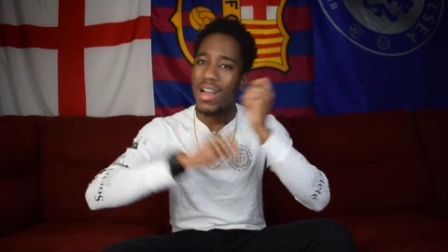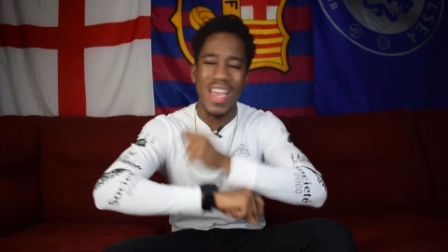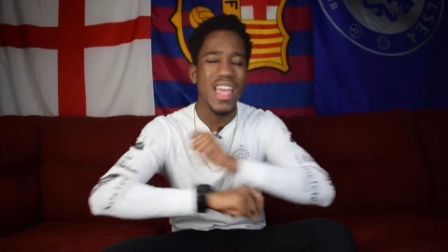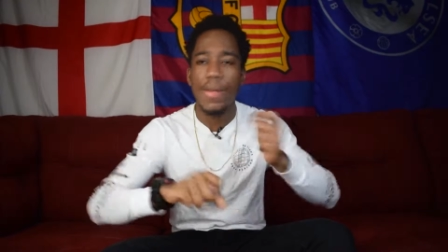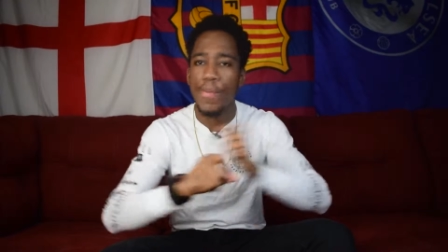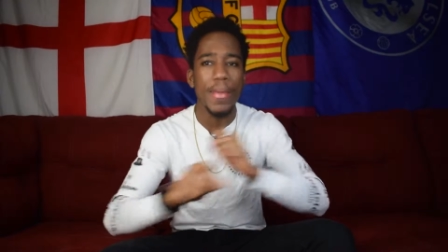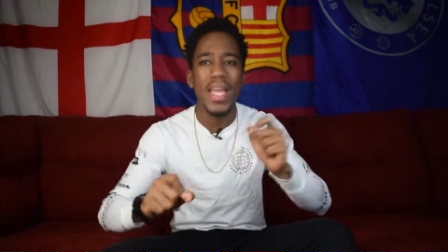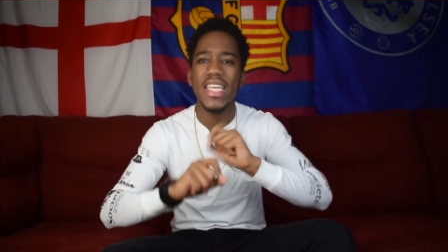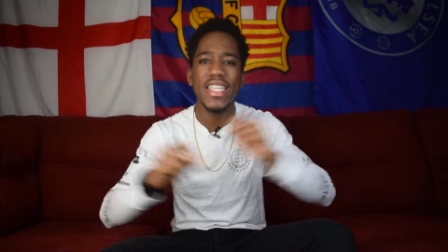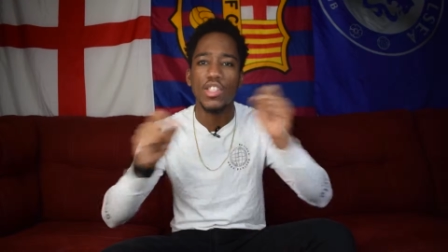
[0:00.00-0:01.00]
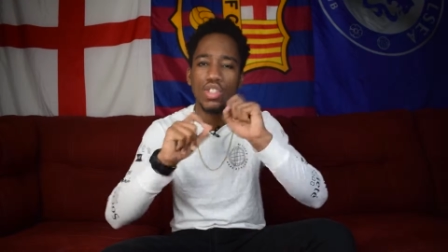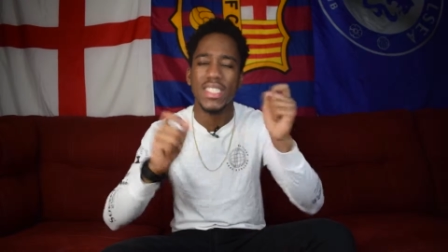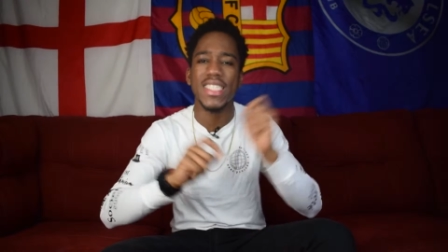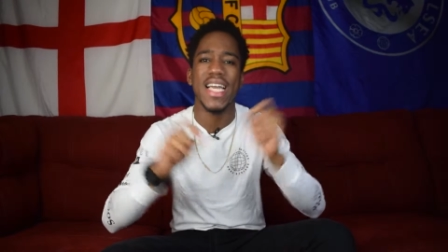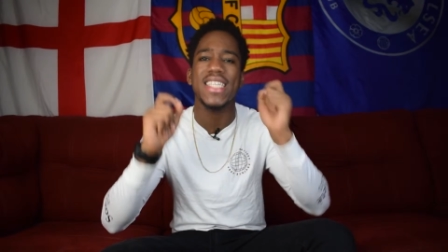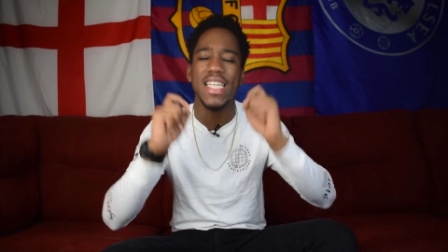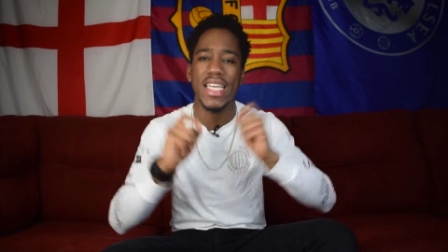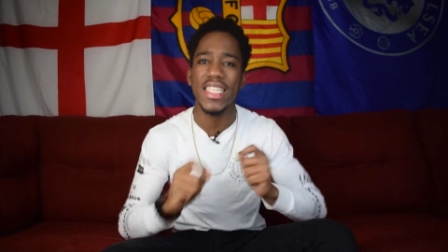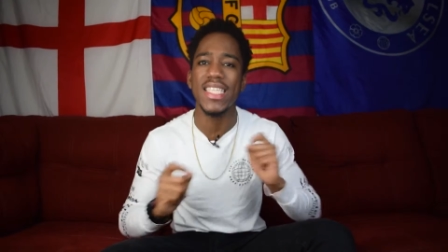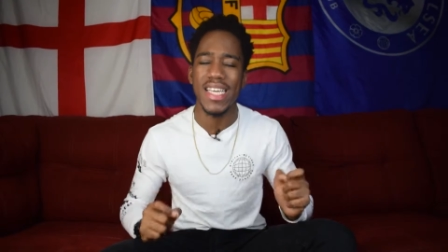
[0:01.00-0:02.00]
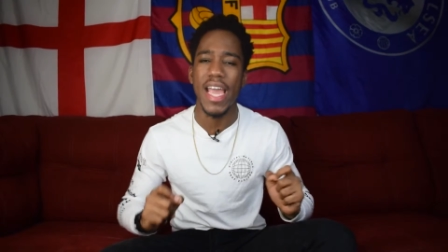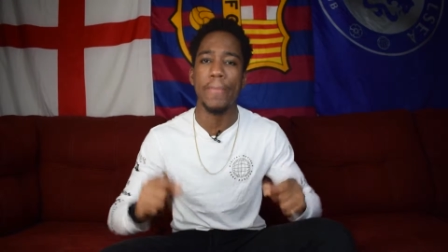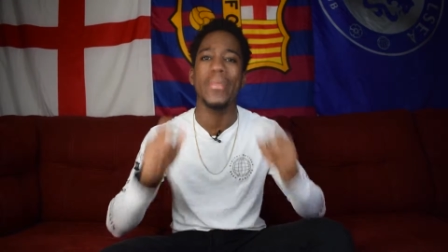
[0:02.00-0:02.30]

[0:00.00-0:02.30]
in the Premier League, there's no such thing as an easy game,